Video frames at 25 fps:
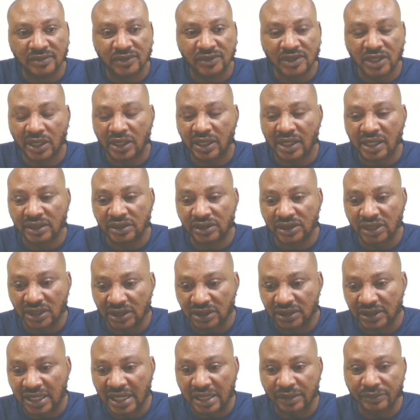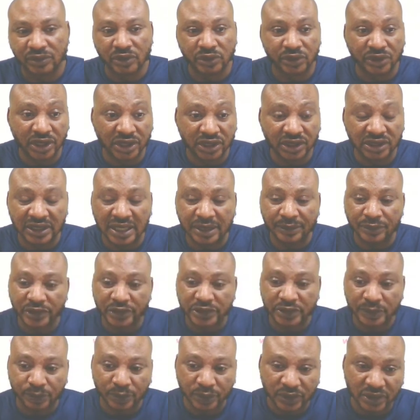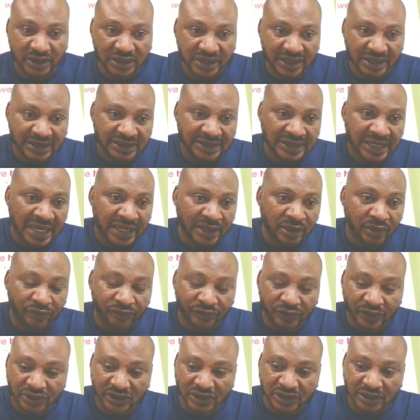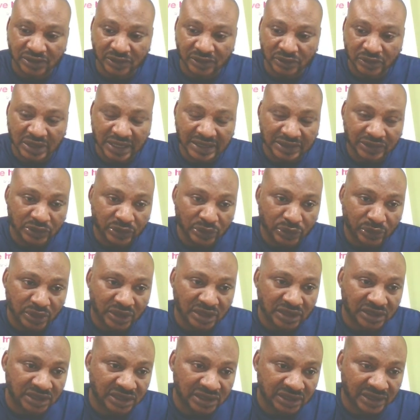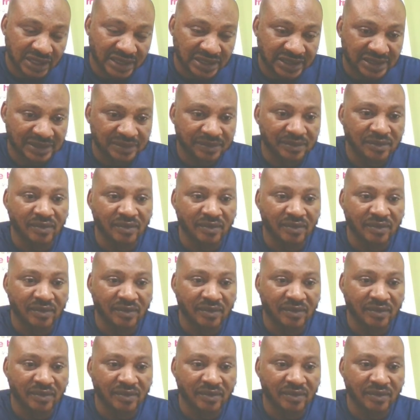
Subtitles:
Then you can change your RAM. To change your RAM, just put it inside. Don't force it. Let it go in straight.